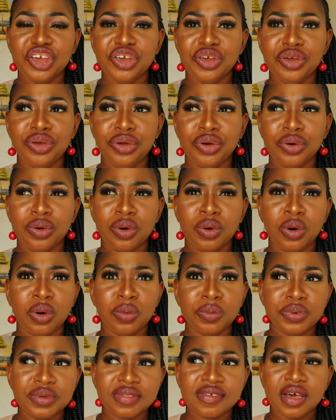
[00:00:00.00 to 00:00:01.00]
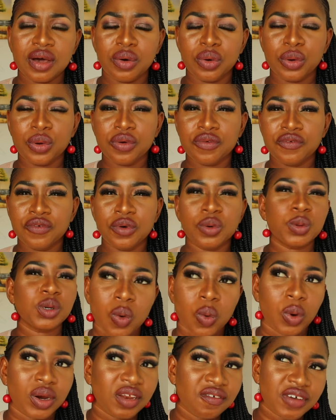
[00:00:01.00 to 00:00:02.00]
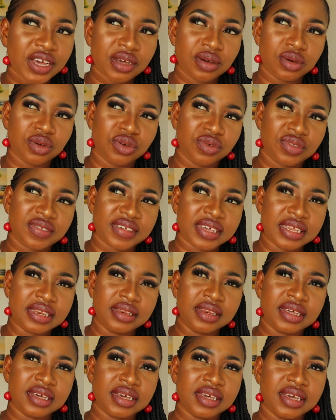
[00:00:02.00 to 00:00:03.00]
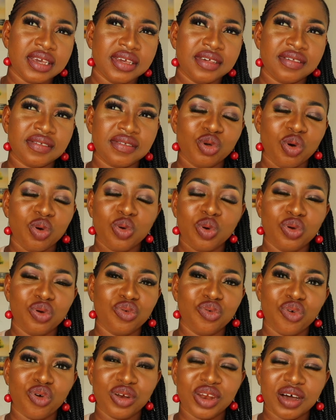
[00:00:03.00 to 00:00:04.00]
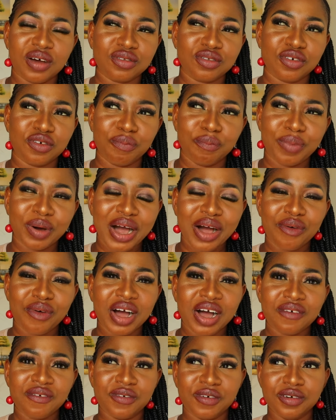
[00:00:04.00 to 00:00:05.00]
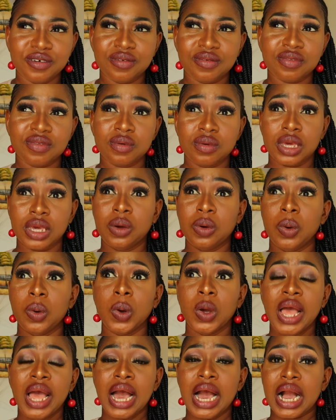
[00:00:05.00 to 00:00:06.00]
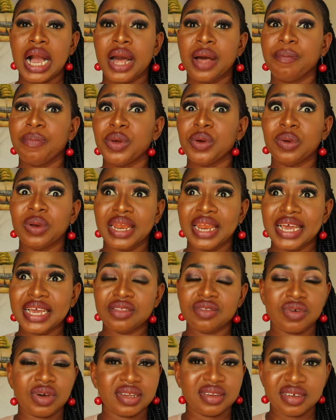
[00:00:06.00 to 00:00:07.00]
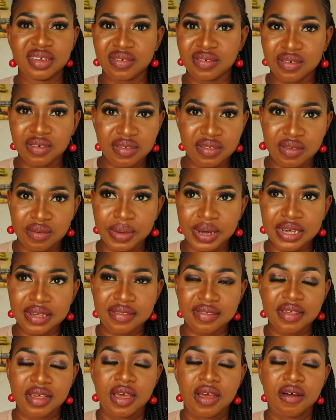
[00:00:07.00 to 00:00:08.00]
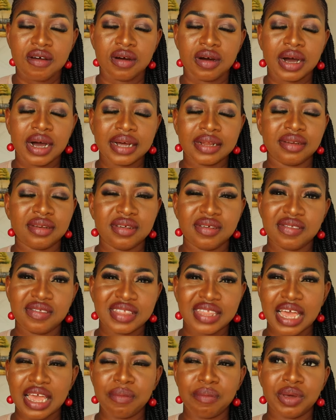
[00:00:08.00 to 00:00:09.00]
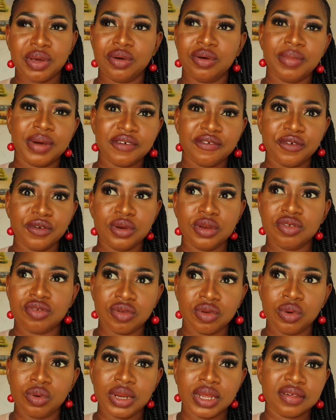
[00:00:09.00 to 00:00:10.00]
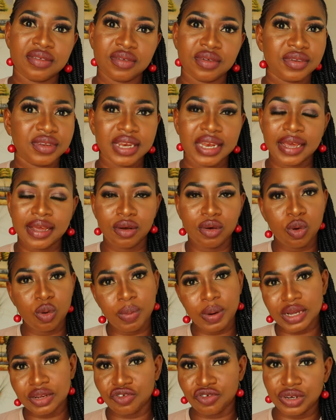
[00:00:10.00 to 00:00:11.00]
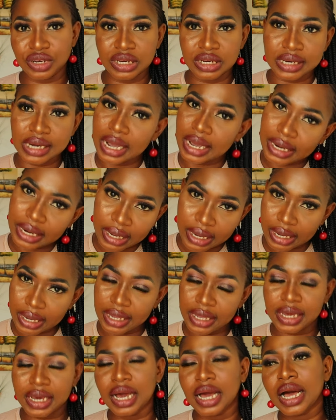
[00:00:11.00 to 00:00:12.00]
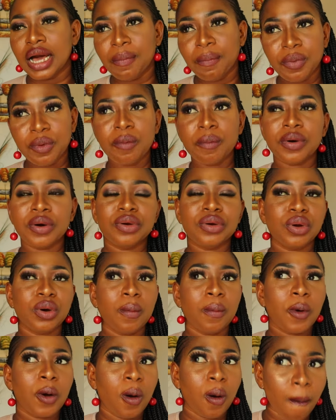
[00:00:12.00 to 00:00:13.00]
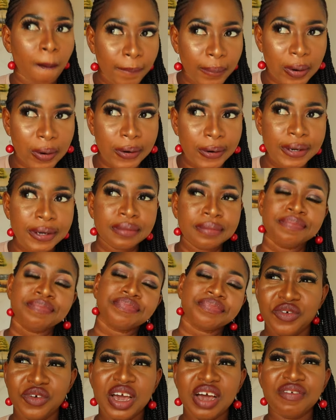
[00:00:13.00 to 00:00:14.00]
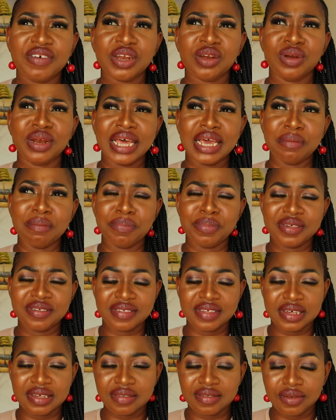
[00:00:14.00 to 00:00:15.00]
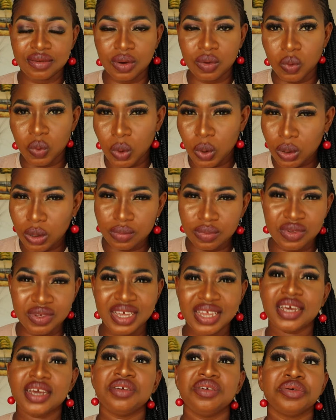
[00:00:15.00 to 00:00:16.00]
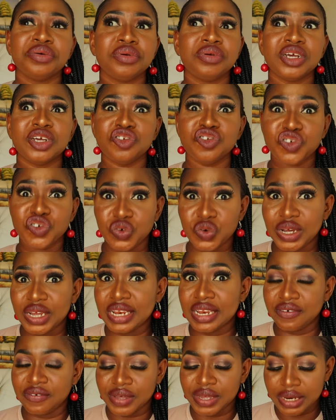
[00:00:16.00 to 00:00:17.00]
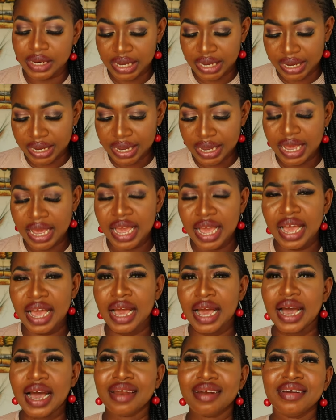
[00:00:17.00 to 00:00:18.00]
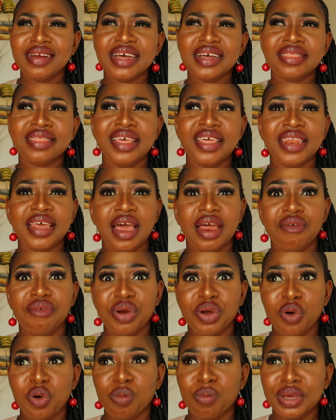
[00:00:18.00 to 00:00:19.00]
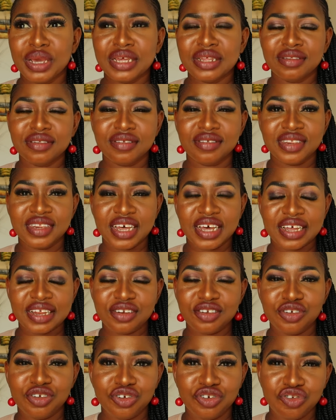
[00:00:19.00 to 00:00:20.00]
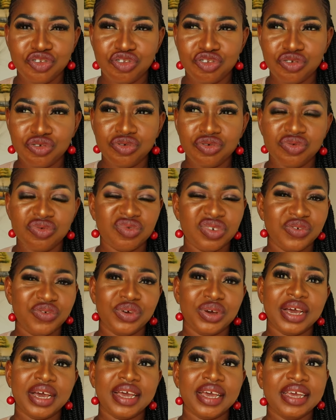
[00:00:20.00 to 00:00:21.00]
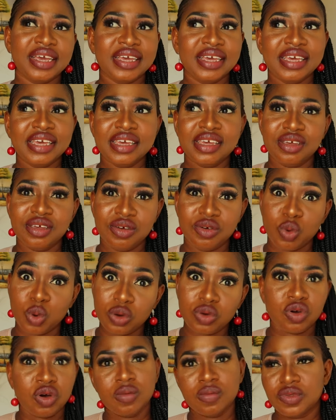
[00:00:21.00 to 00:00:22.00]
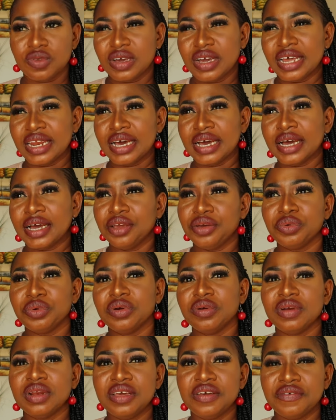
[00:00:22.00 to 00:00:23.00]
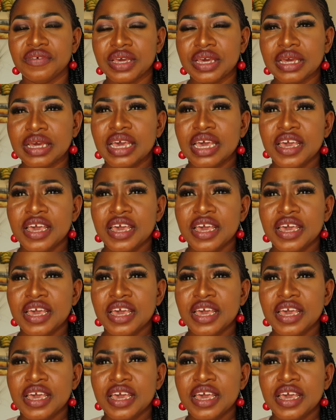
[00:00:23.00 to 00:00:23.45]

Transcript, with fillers: your computer or your phone, whatever you're using, is not going to run out of power for you to say, okay, oh, I can't be online to attend to customers at this time because my phone is low. There's nothing like low battery in Ghana. It can happen, but not common. If you have an online business, you're welcome to Ghana. You're going to enjoy living here. Another thing I recommend that you do if you're you want to come to Ghana and you want to live here.